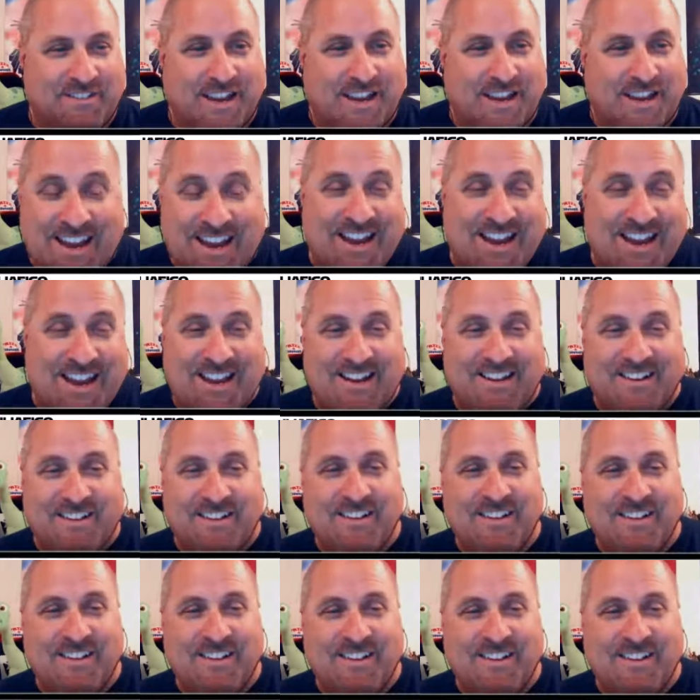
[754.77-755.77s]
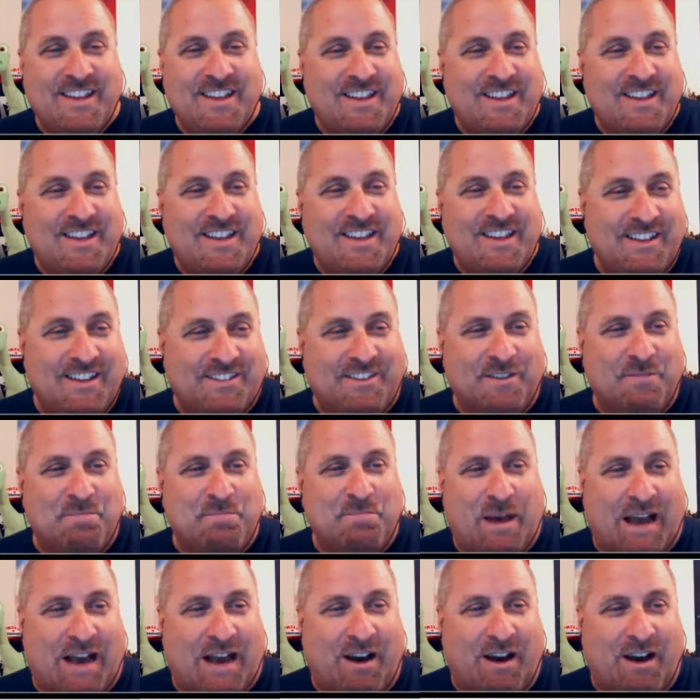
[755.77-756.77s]
And it's
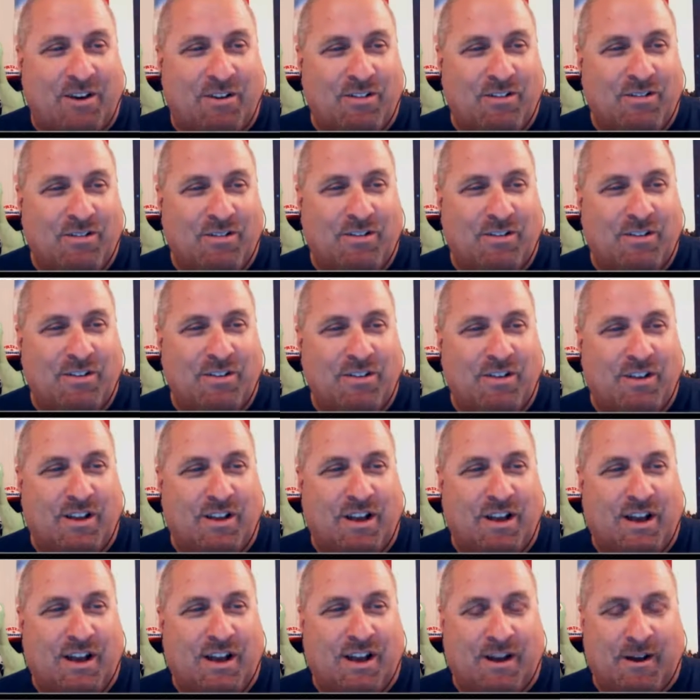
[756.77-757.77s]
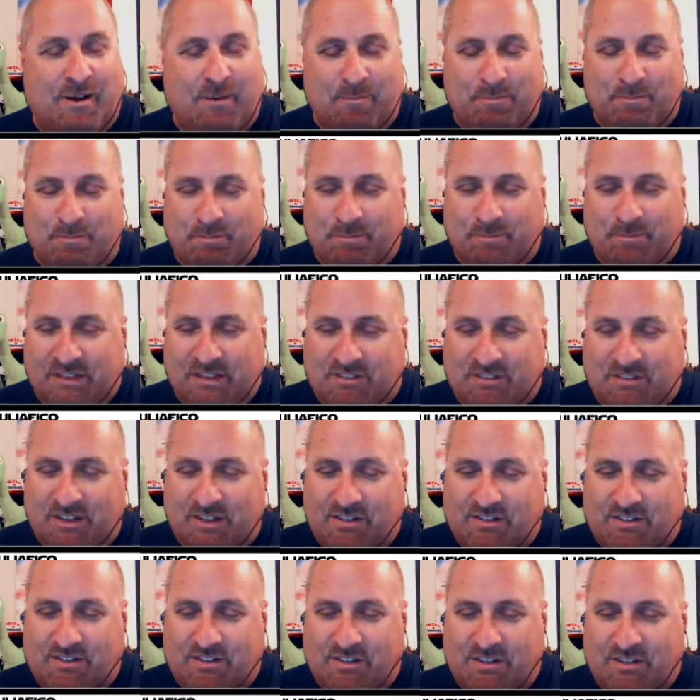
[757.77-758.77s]
about
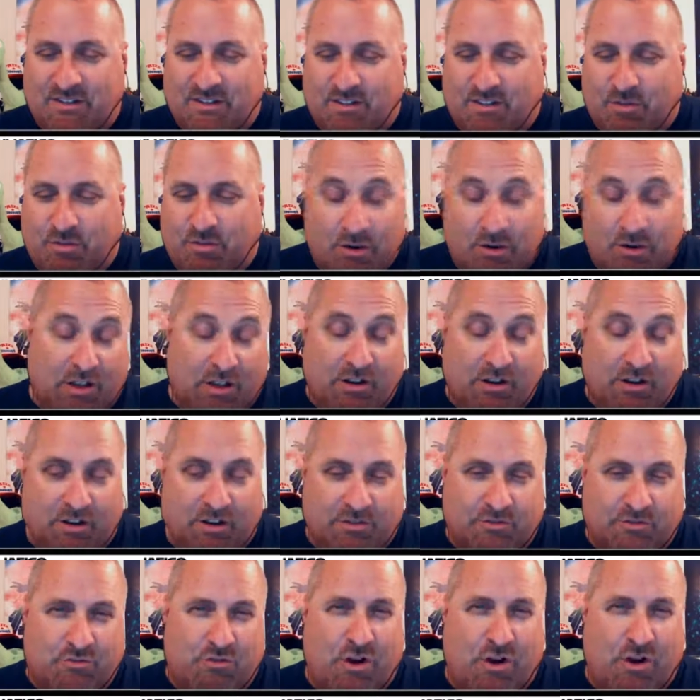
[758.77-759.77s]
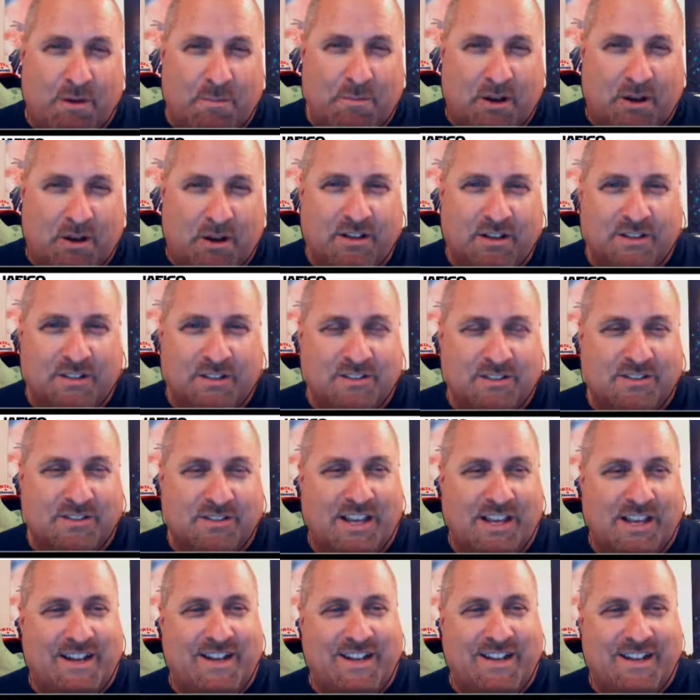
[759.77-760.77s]
it's a thriller drama
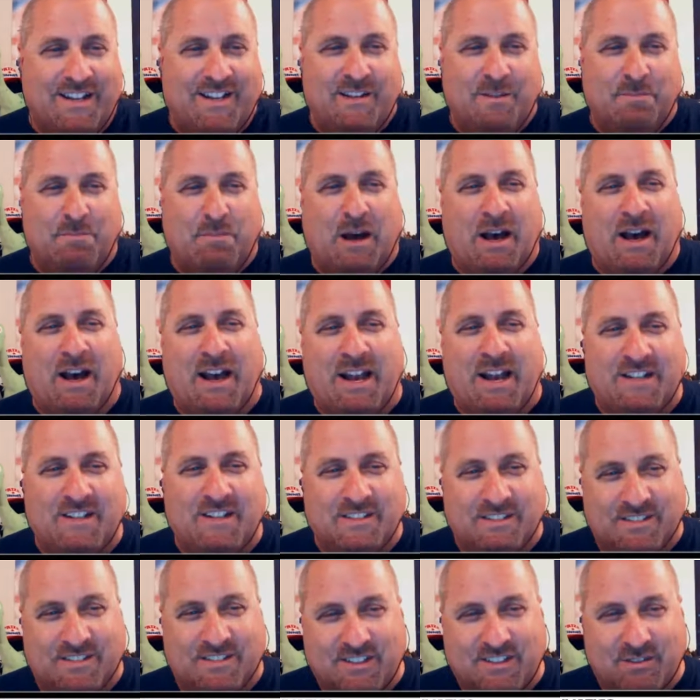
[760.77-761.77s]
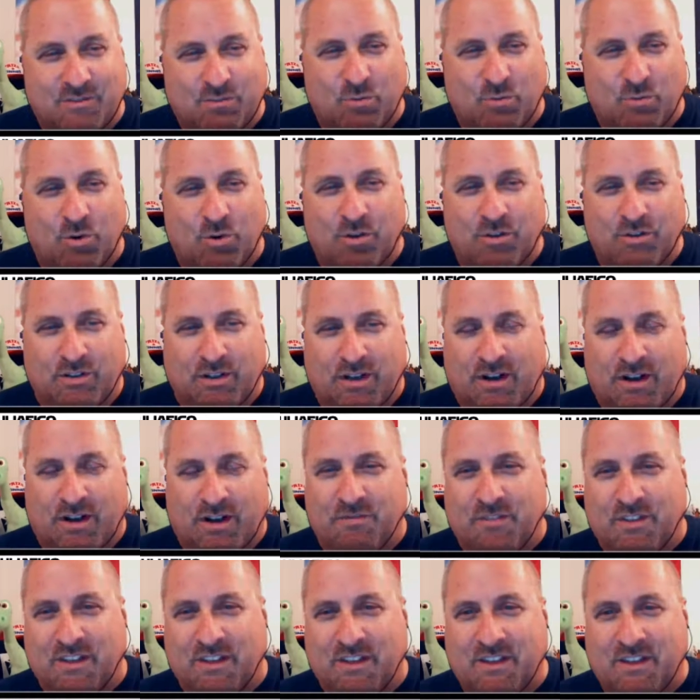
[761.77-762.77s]
set in the behind-the-scenes world of
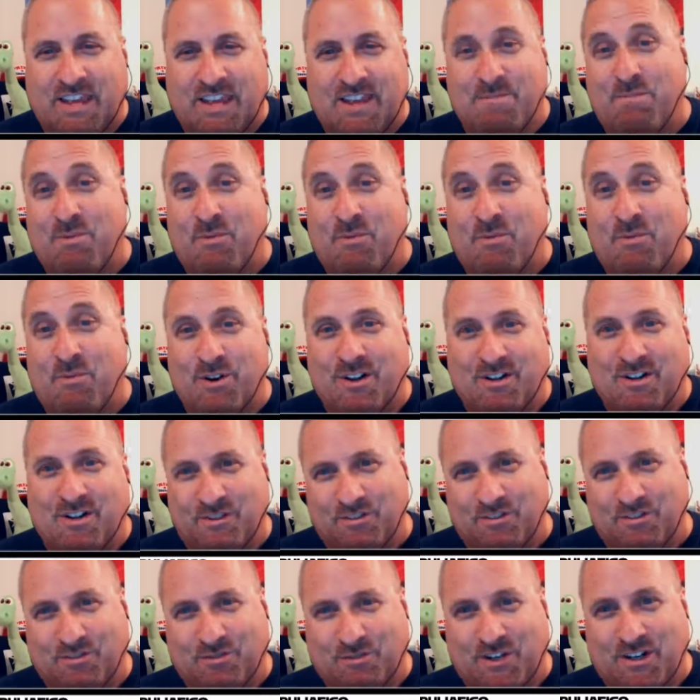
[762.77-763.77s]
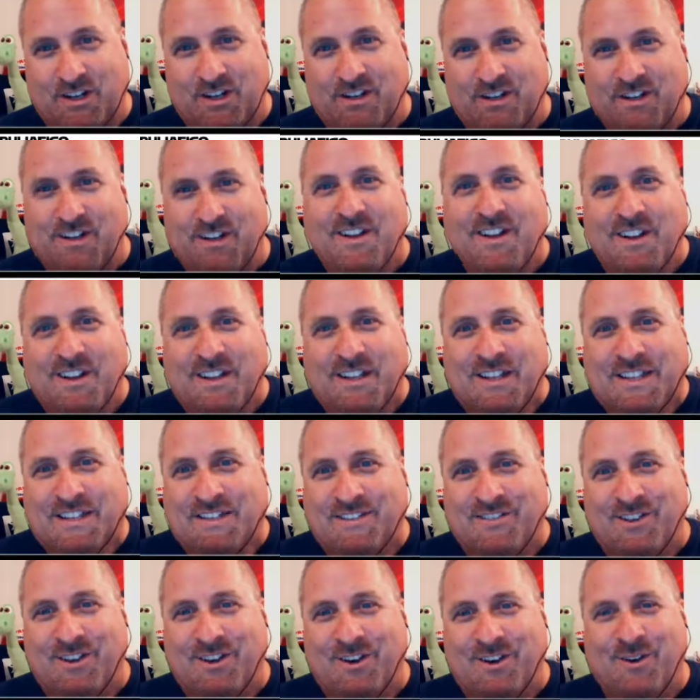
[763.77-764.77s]
the gay porn industry.
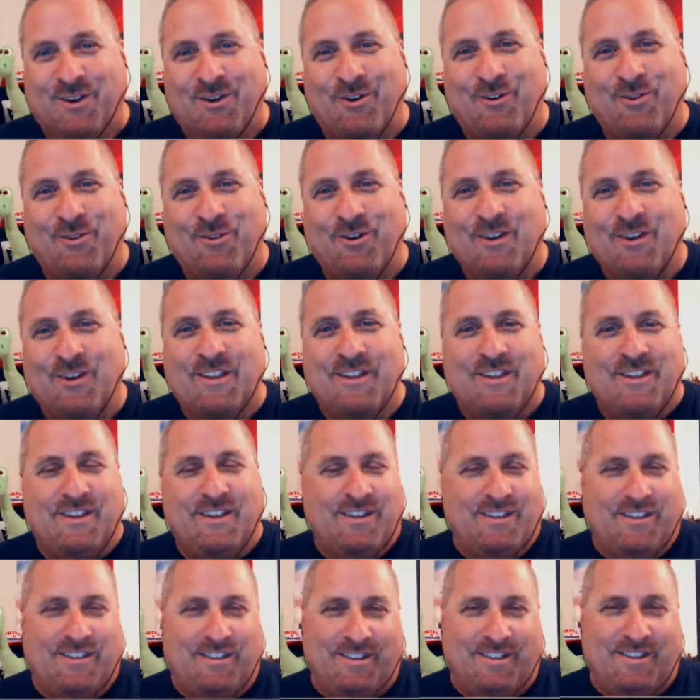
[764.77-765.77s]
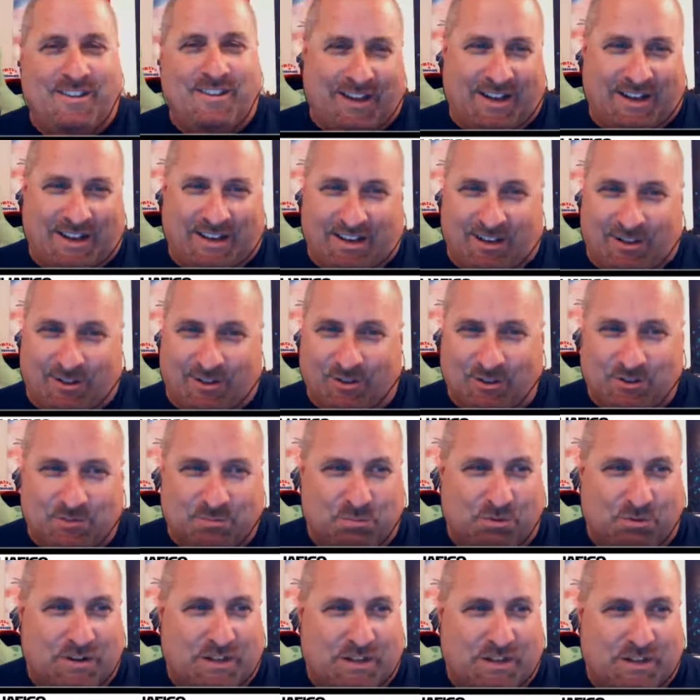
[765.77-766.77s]
So it looks
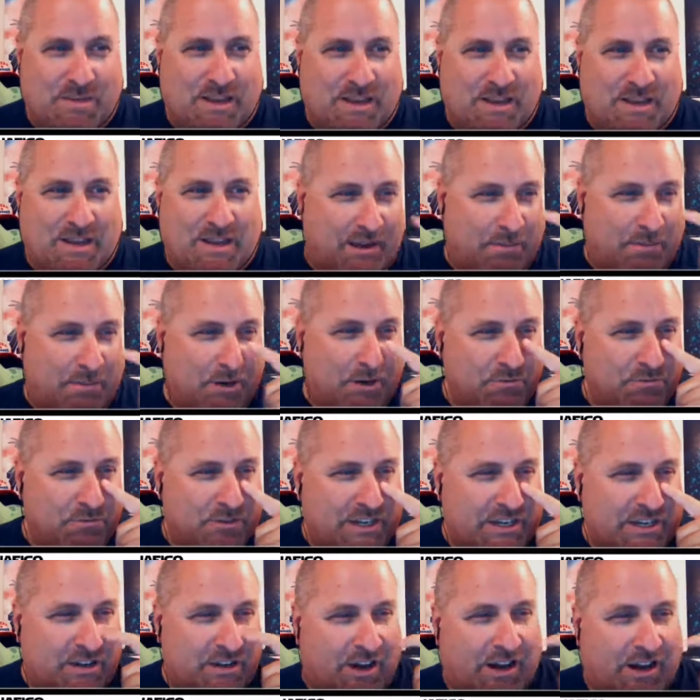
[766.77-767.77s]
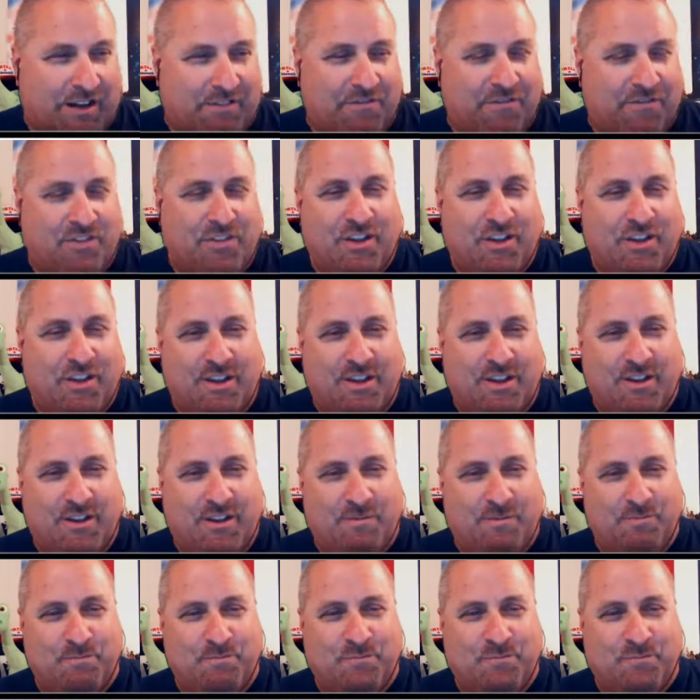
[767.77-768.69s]
pretty amazing. I'm going to read off the